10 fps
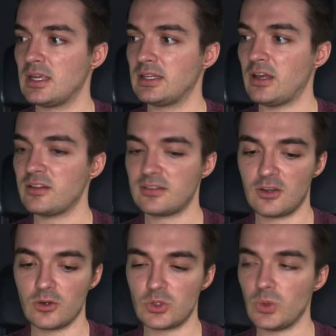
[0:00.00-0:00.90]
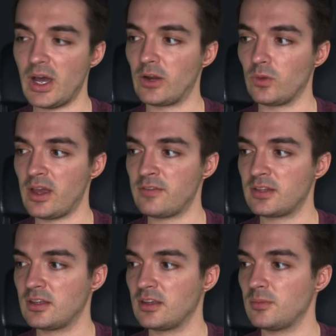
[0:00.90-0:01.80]
Now let's go to idle
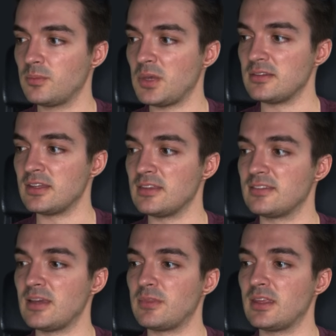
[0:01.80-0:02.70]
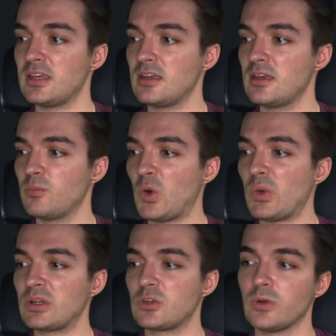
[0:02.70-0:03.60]
left, paste in the same thing, but we
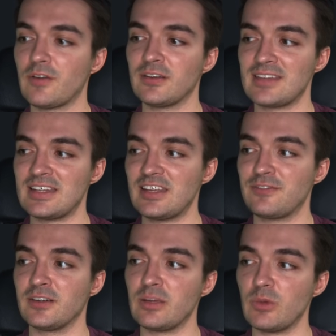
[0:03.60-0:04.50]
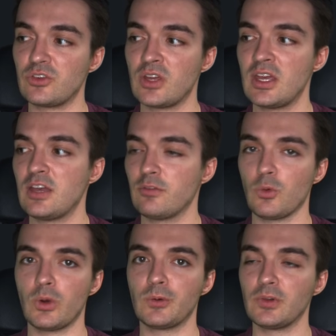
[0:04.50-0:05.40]
want to reference a different image for
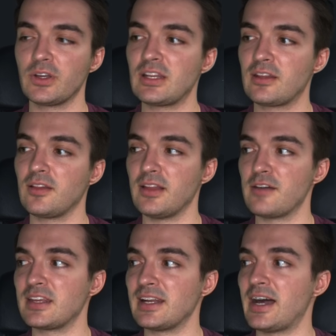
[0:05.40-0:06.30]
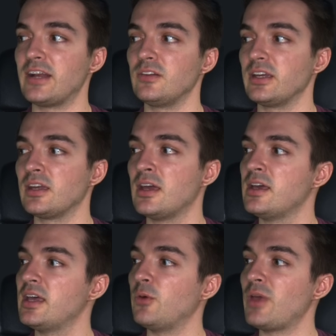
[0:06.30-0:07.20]
when we're looking to the left and idling.
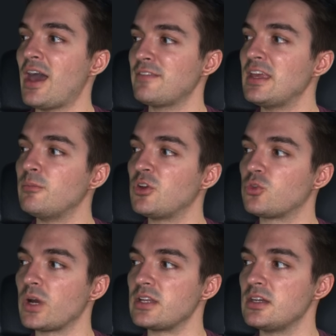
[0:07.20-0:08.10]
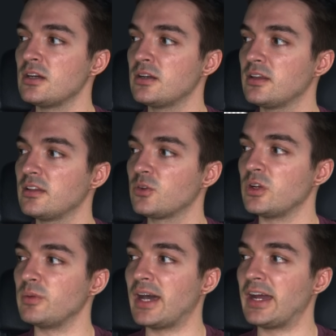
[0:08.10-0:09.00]
And we have the image right here. It's
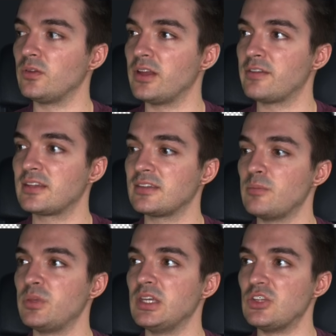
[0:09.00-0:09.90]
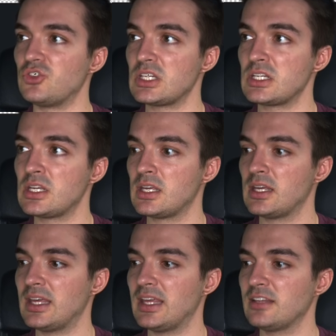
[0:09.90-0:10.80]
going to be idle left.png.
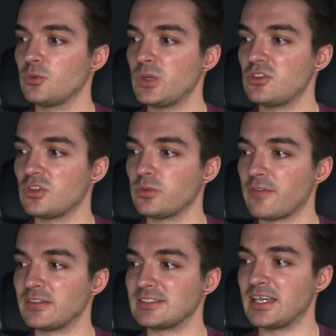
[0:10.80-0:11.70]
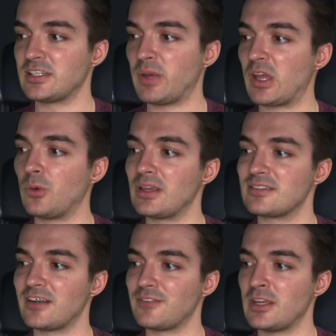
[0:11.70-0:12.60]
So we can just reference that by going
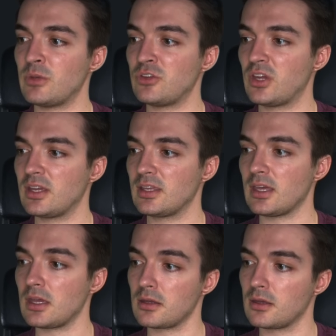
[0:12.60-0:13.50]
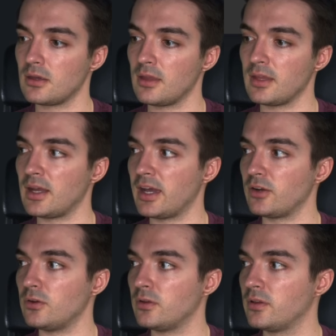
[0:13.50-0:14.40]
inside of image, king, and then
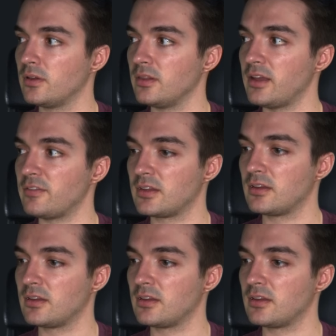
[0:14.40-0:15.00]
idle left.